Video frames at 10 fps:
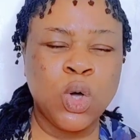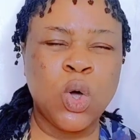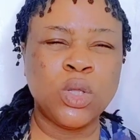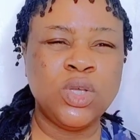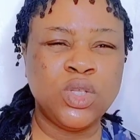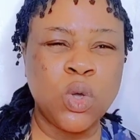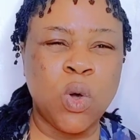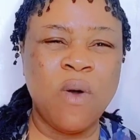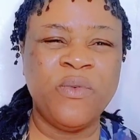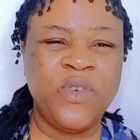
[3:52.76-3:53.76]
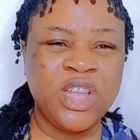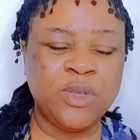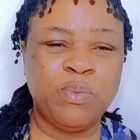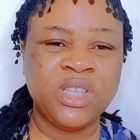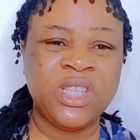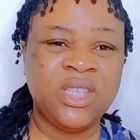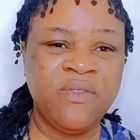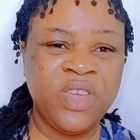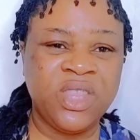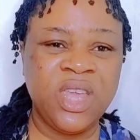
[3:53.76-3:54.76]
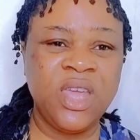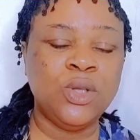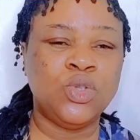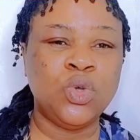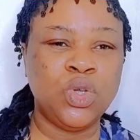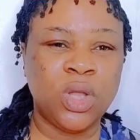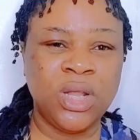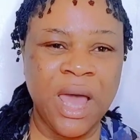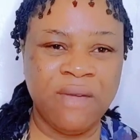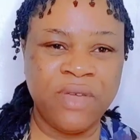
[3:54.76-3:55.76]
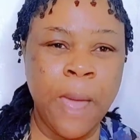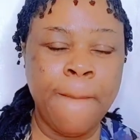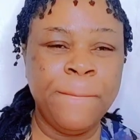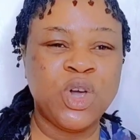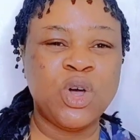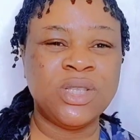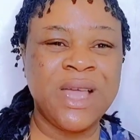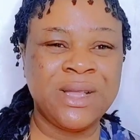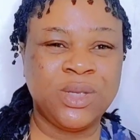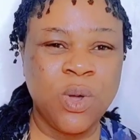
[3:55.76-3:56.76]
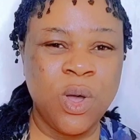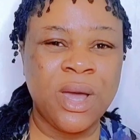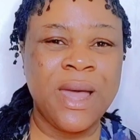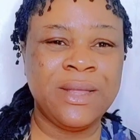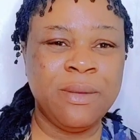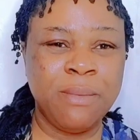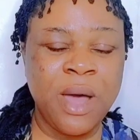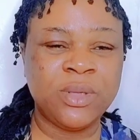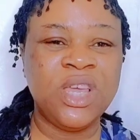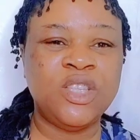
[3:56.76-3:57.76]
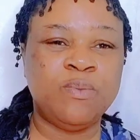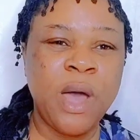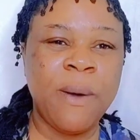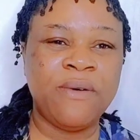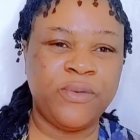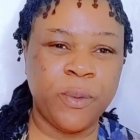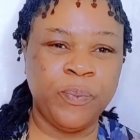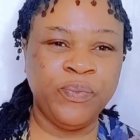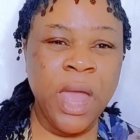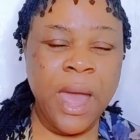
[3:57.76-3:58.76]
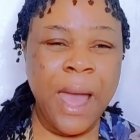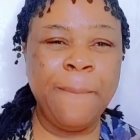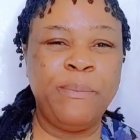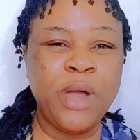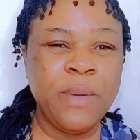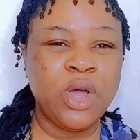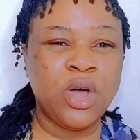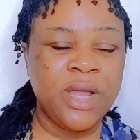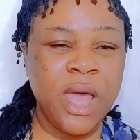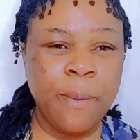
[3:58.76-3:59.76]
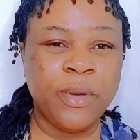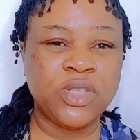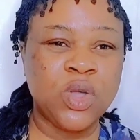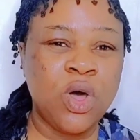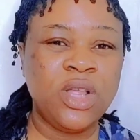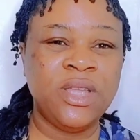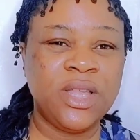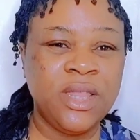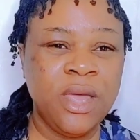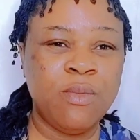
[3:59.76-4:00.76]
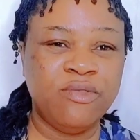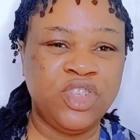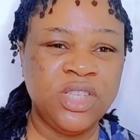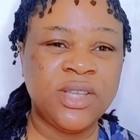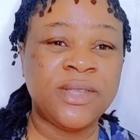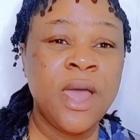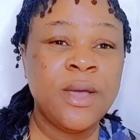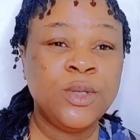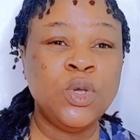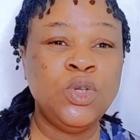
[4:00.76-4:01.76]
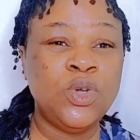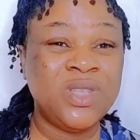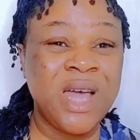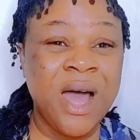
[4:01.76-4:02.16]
Continue to confess positivity into your life, because that tongue and the mouth is powerful. I pray may God help us all in the name of Jesus to use